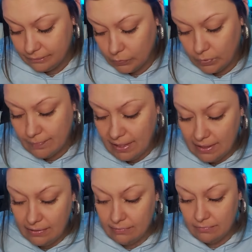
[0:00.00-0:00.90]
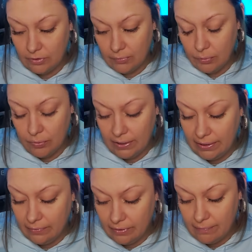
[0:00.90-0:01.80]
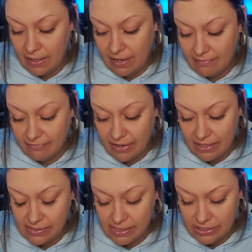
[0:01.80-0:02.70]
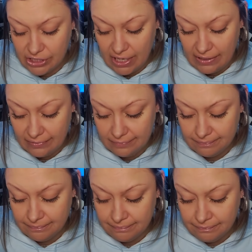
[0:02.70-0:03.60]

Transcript: or man or boy, or you may have a fire sign child.